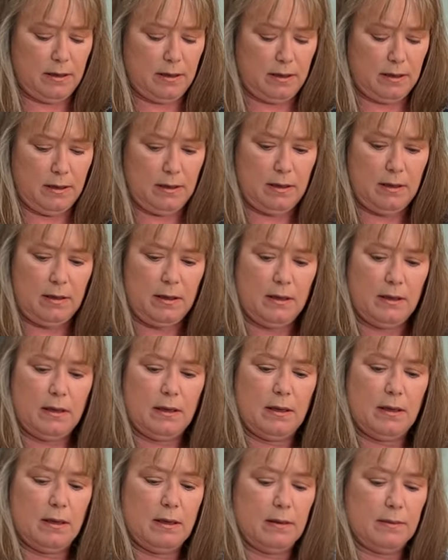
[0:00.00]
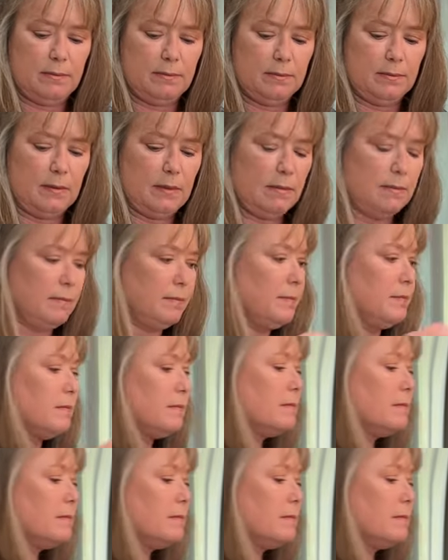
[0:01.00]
[no speech]